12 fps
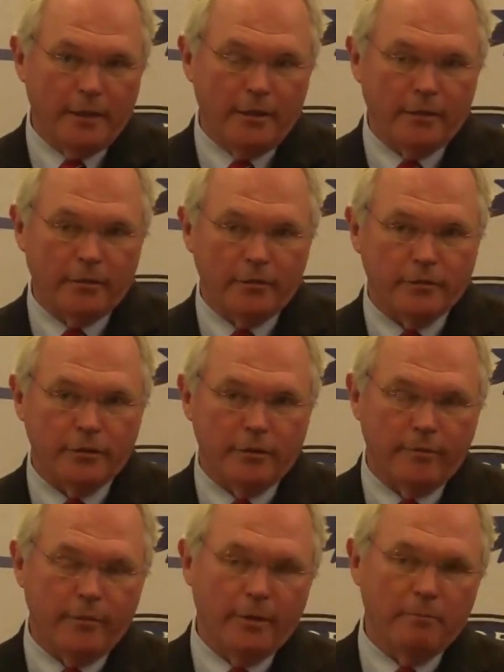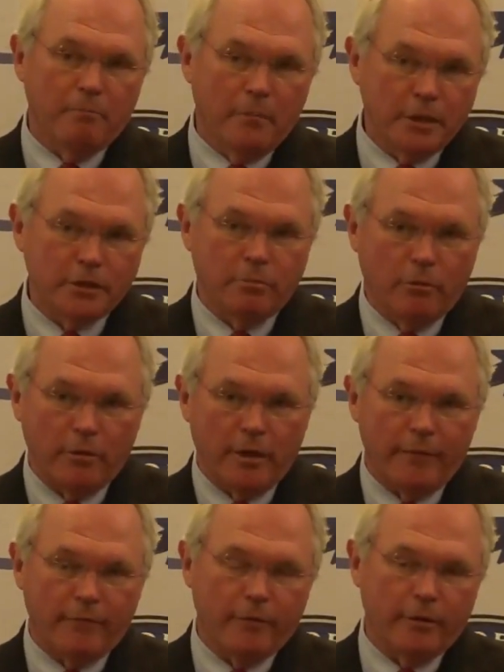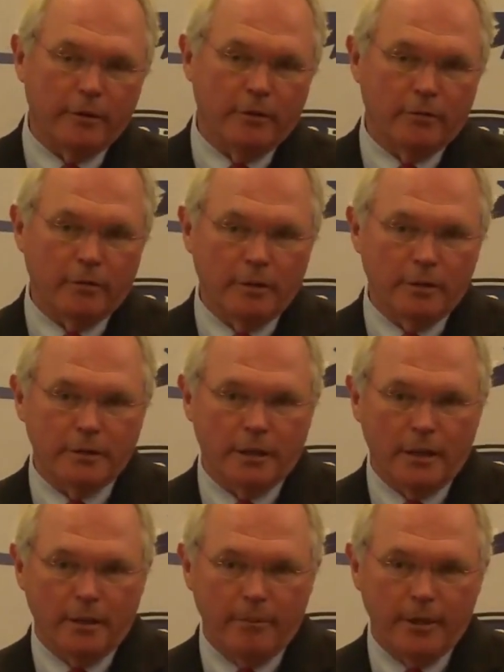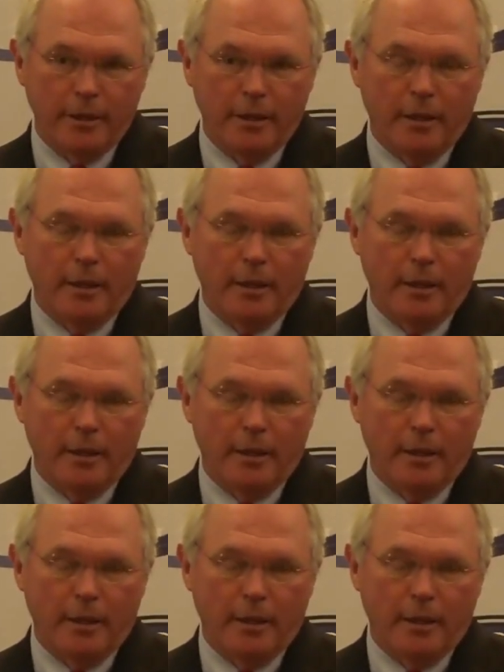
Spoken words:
I think there should have been much more effort at local autonomy,